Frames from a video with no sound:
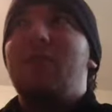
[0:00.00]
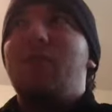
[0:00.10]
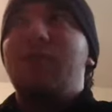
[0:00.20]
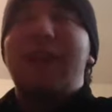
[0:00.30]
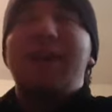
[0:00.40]

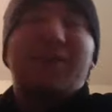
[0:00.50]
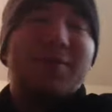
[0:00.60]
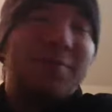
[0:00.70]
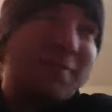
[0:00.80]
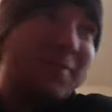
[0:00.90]

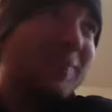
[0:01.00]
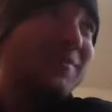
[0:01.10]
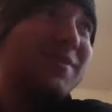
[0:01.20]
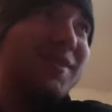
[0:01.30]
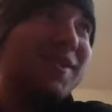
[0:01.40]
orgasm. I'm
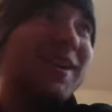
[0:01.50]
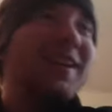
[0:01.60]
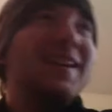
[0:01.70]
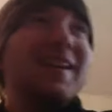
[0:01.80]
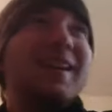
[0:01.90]
sorry.
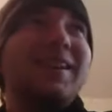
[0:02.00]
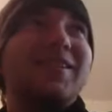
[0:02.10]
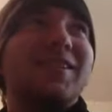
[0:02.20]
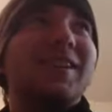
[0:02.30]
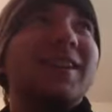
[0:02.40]
He
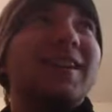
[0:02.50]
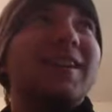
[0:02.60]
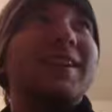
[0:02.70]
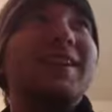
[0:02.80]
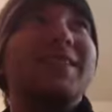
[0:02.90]
looked
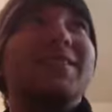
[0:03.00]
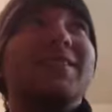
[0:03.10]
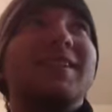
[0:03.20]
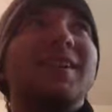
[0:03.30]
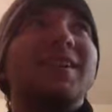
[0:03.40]
like, he
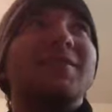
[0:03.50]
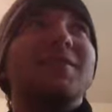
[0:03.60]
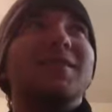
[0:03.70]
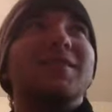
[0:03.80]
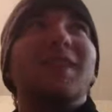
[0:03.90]
just like,
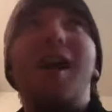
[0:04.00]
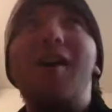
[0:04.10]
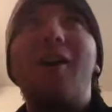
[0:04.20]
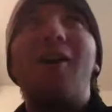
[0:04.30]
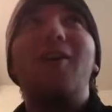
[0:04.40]
was
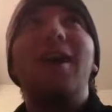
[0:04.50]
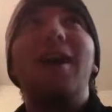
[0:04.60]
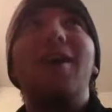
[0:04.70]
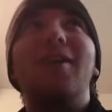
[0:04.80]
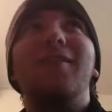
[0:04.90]
tongue all
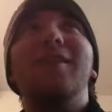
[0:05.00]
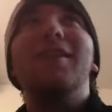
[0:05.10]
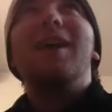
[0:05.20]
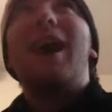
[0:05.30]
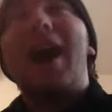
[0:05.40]
out,
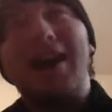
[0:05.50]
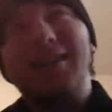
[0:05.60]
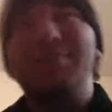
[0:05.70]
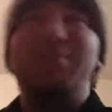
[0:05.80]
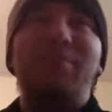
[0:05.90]

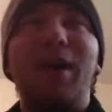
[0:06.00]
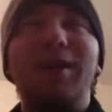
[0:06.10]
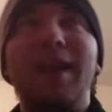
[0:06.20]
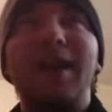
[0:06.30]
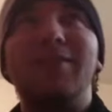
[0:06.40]
eyes
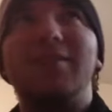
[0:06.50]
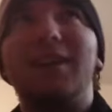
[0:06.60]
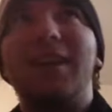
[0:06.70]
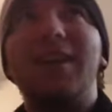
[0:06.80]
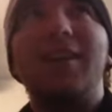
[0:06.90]
bugged out of his
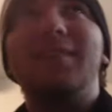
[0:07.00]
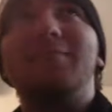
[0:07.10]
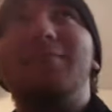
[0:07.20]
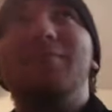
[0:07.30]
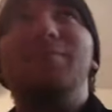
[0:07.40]
head,
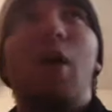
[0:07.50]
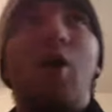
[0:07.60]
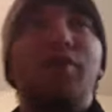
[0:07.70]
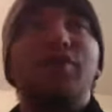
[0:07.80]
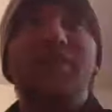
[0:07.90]

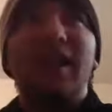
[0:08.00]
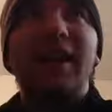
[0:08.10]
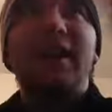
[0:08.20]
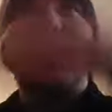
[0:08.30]
boner just hanging